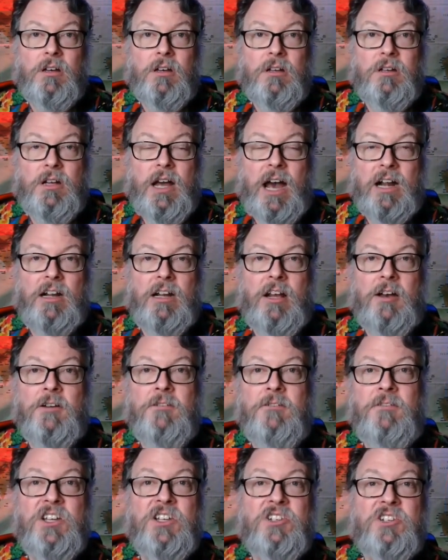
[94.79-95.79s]
Not an
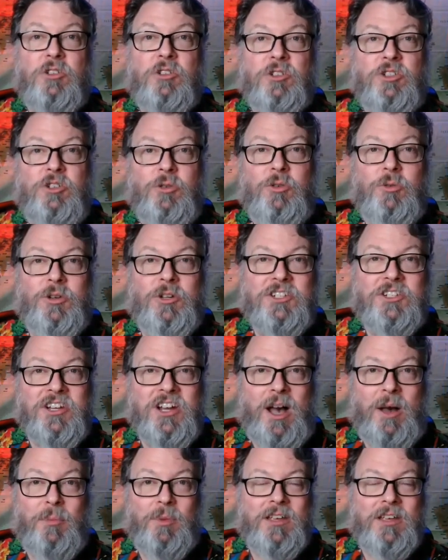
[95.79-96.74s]
official tour shop.